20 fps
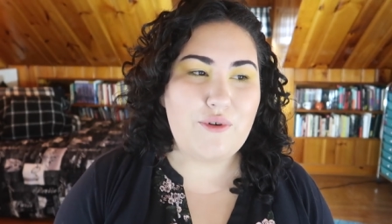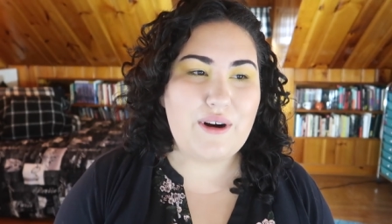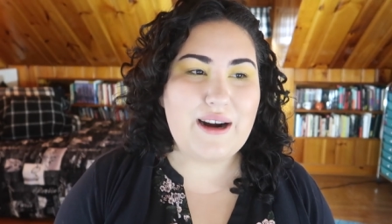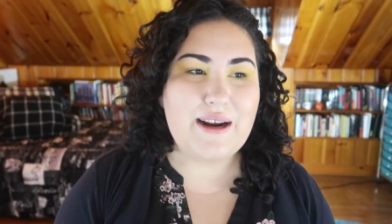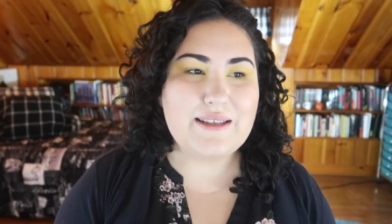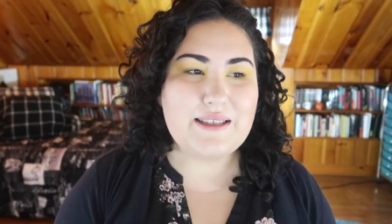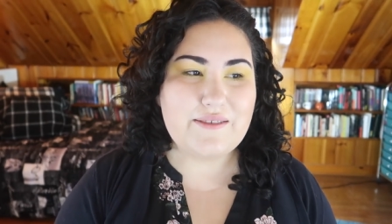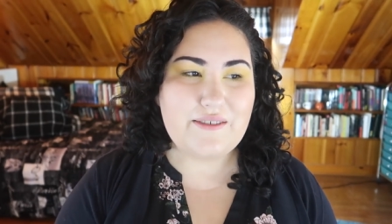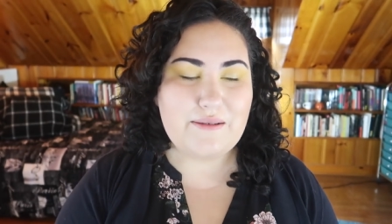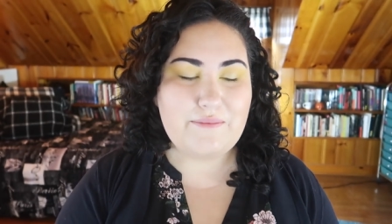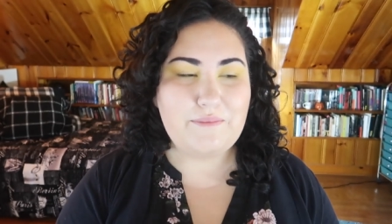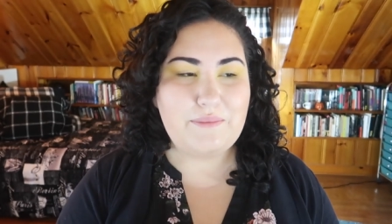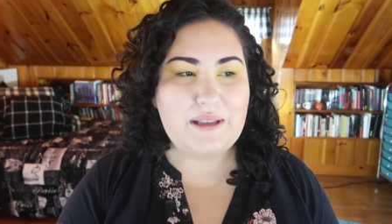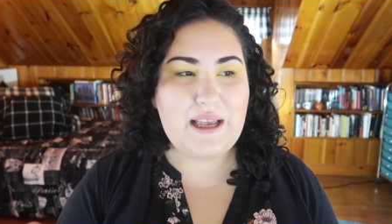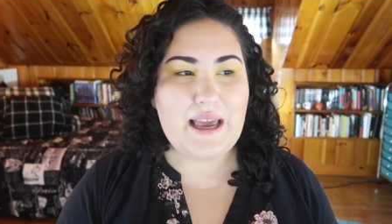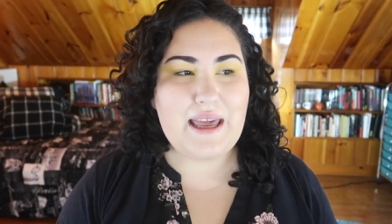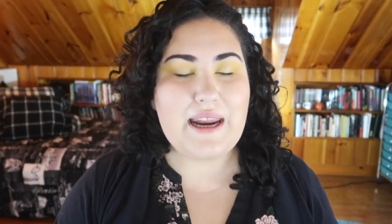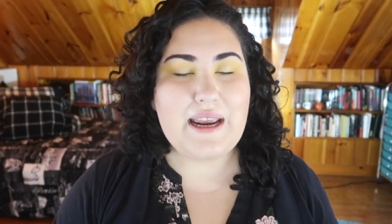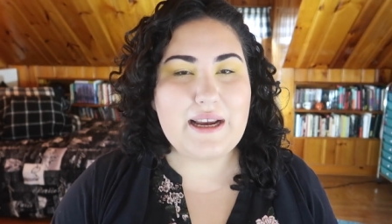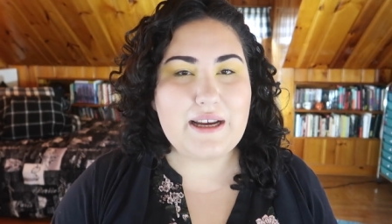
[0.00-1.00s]
Whereas if I'm
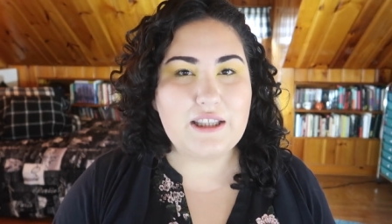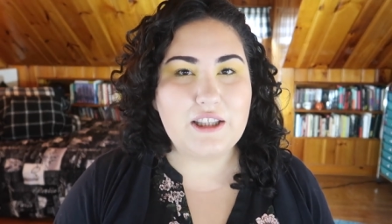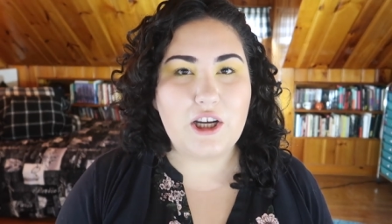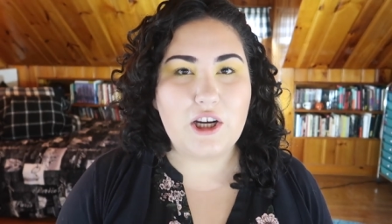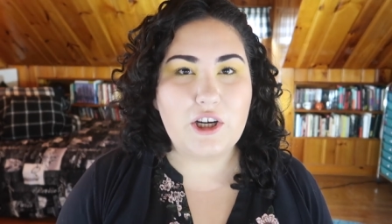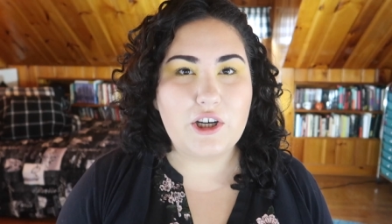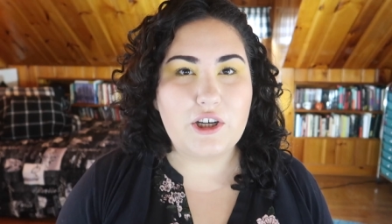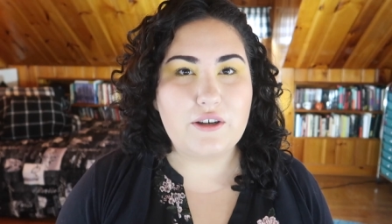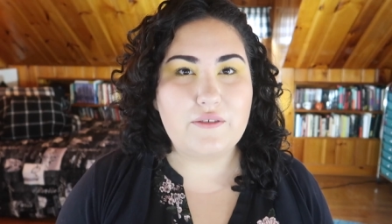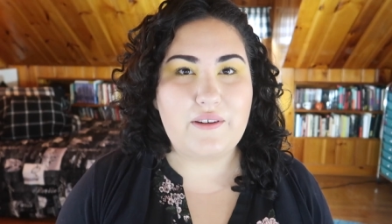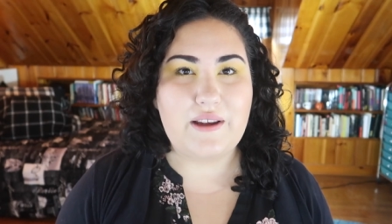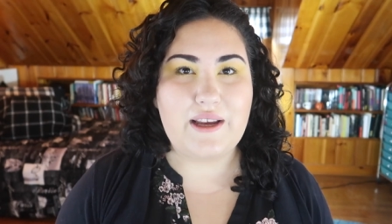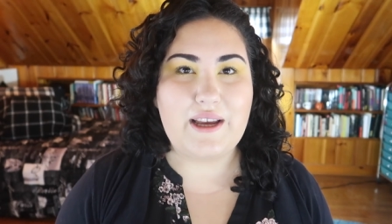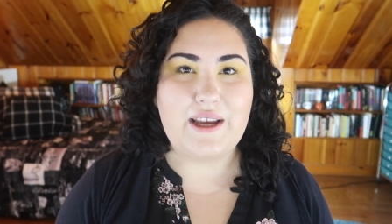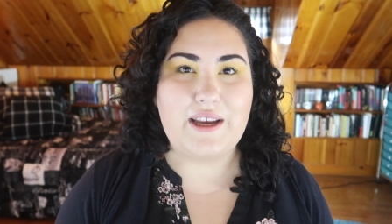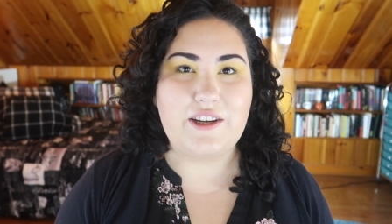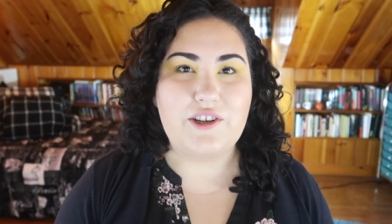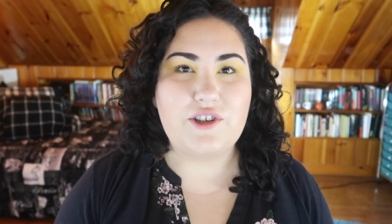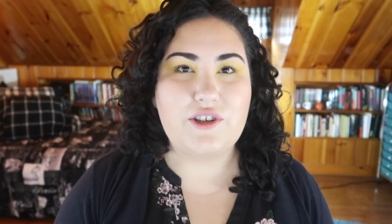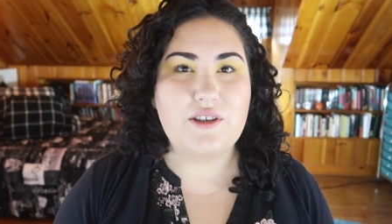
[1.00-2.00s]
planning a longer
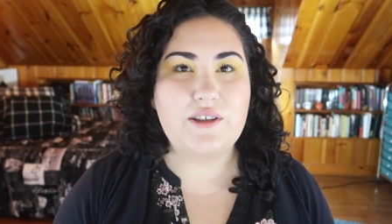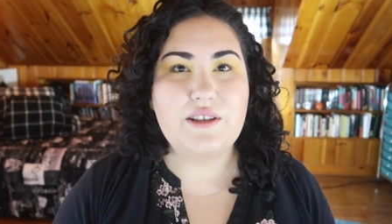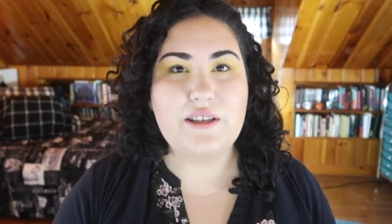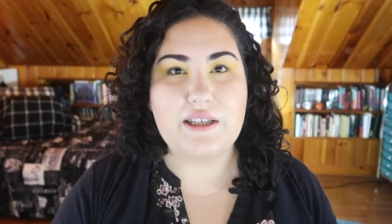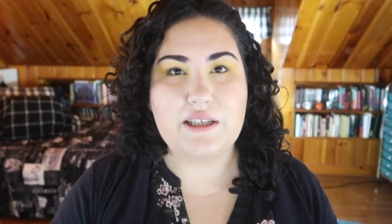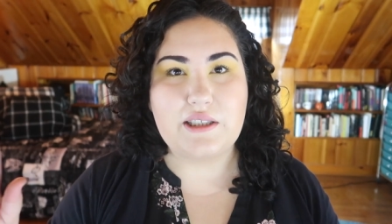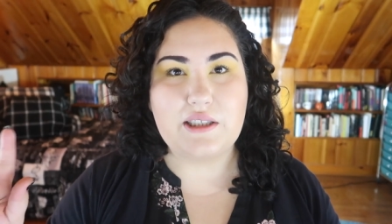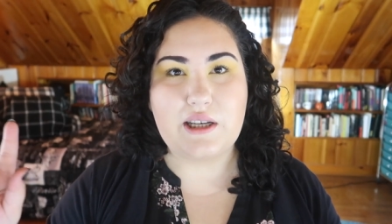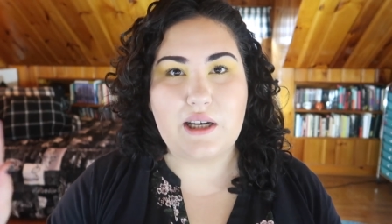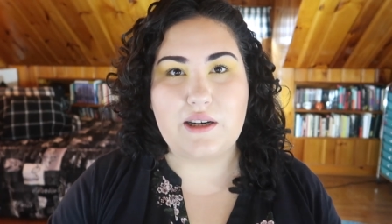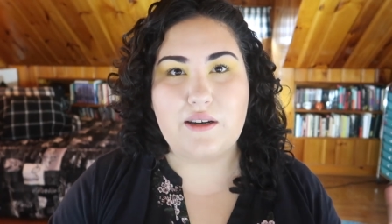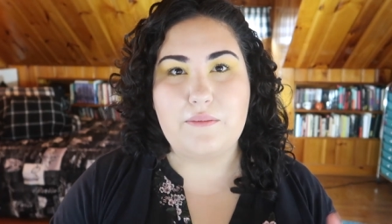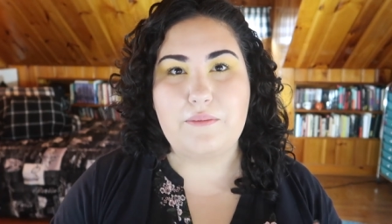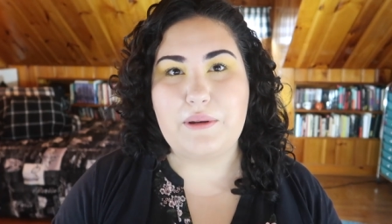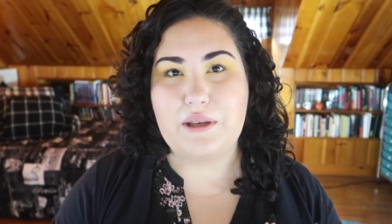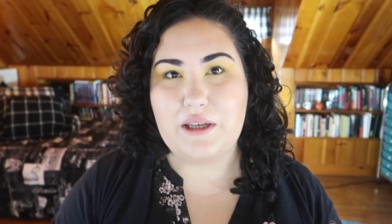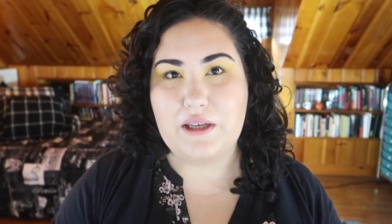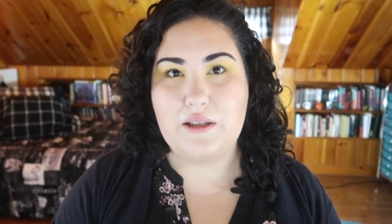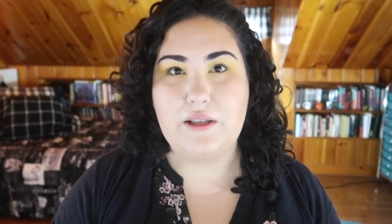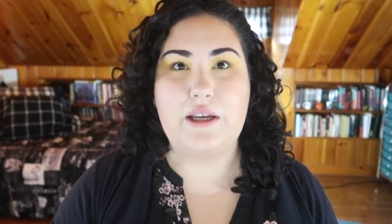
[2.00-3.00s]
vacation, it's gonna
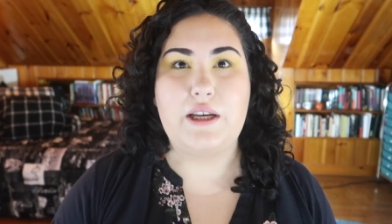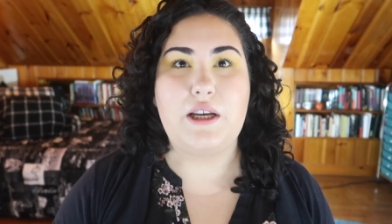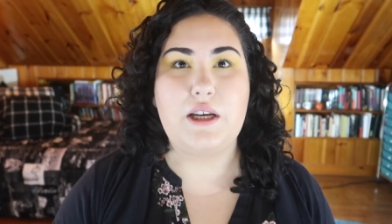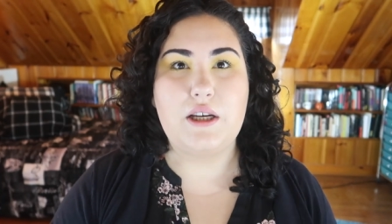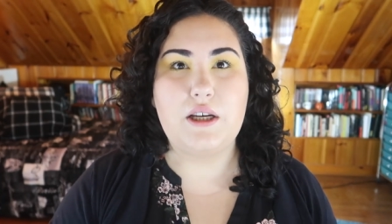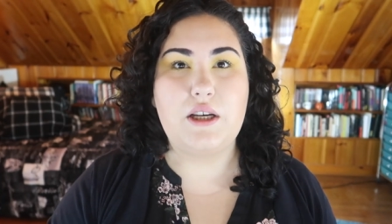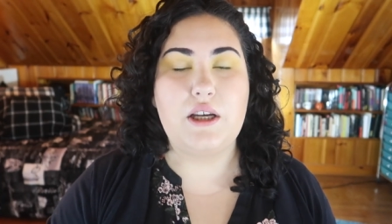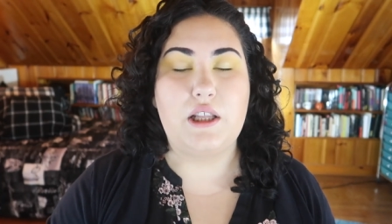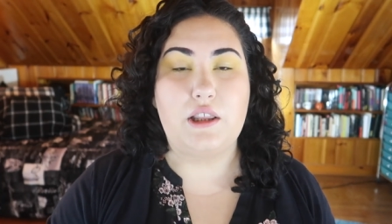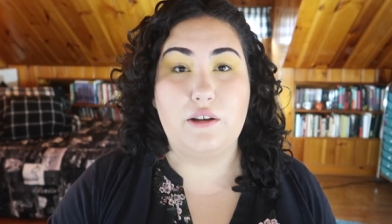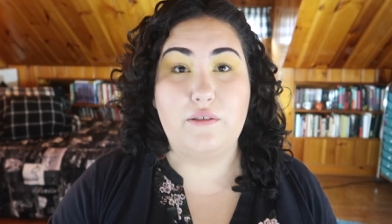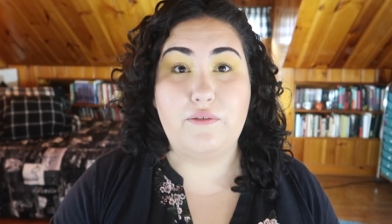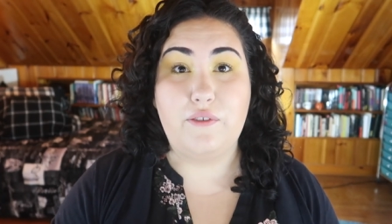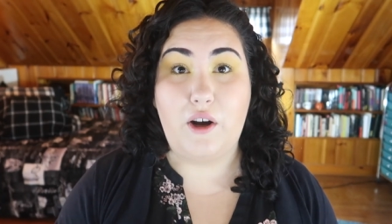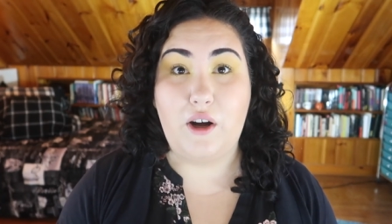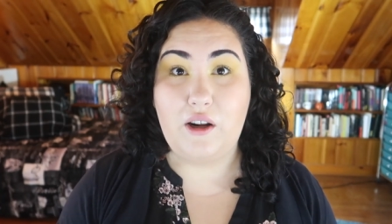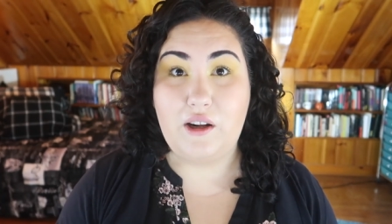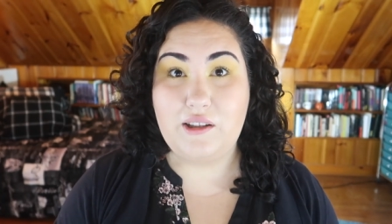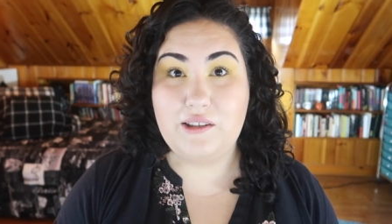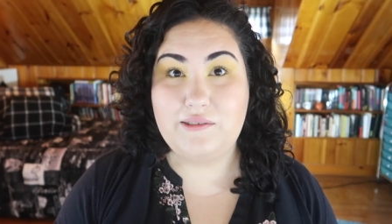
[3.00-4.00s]
be like in the
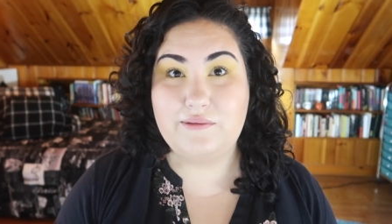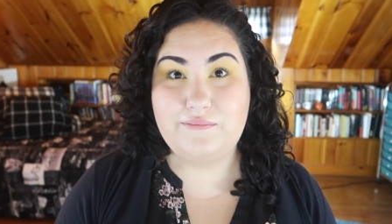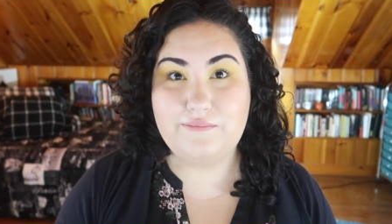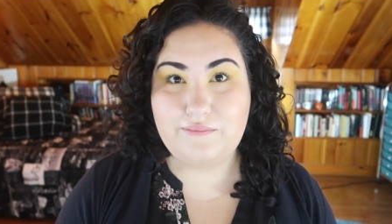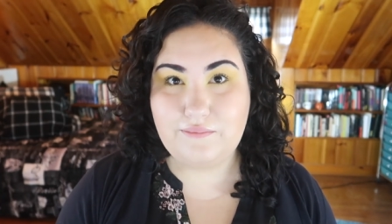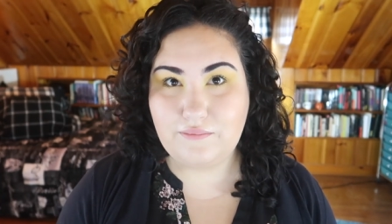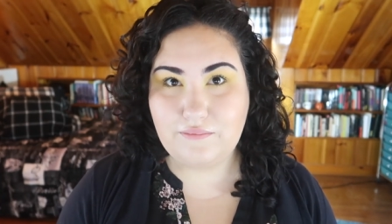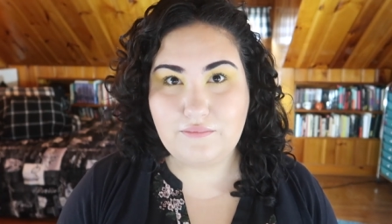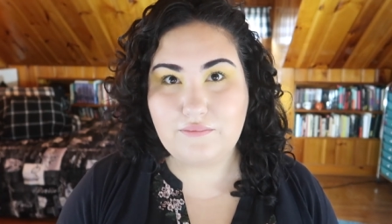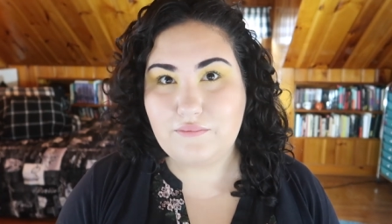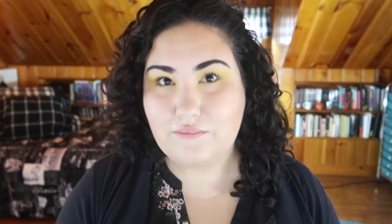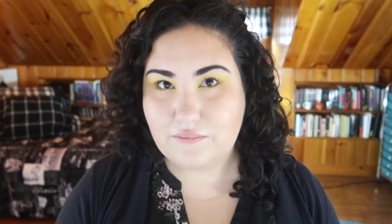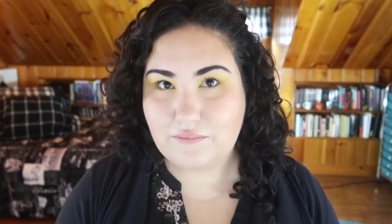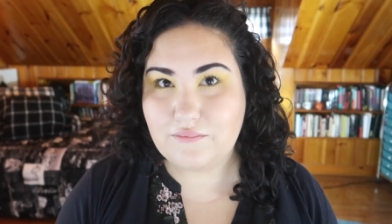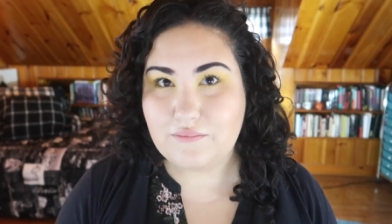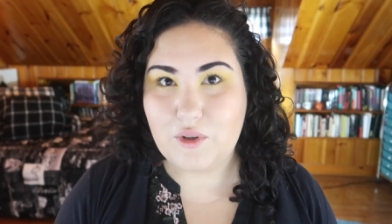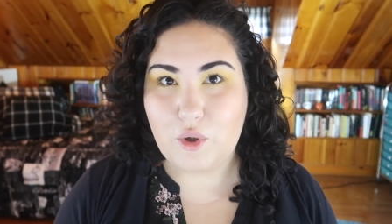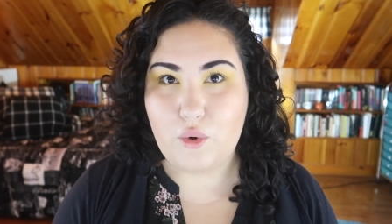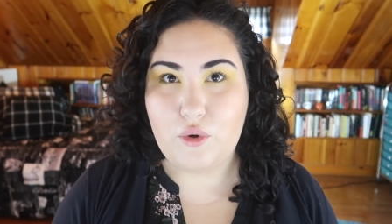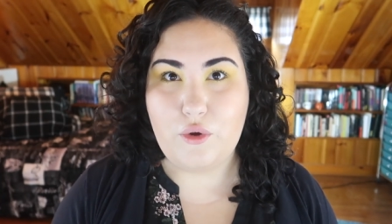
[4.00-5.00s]
fall
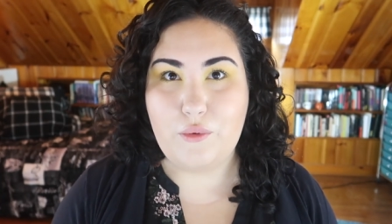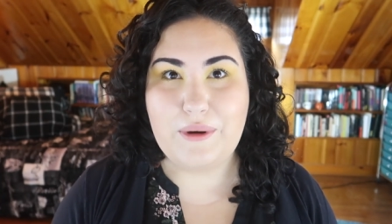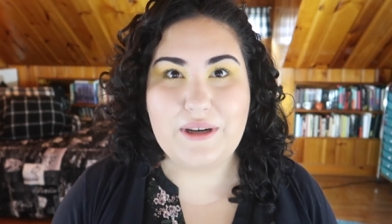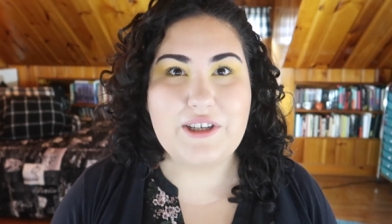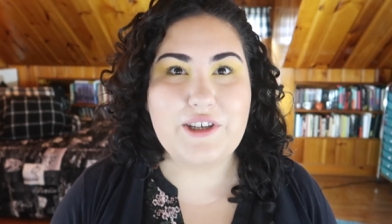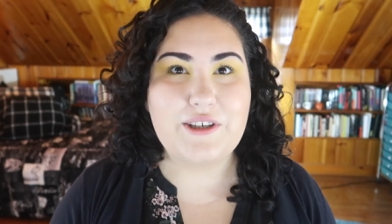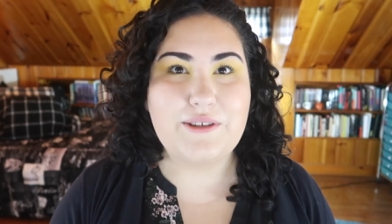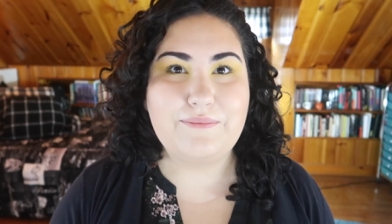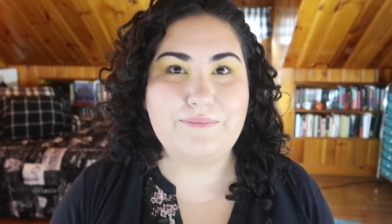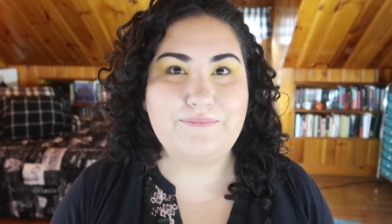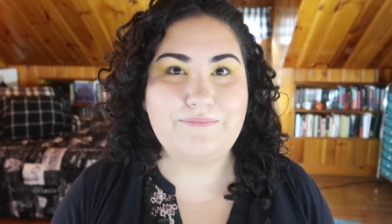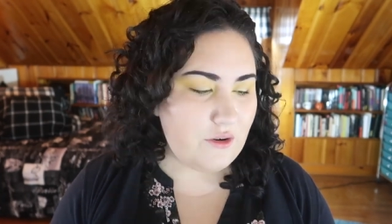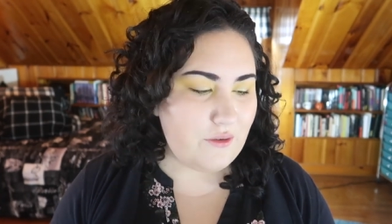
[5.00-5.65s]
or the winter.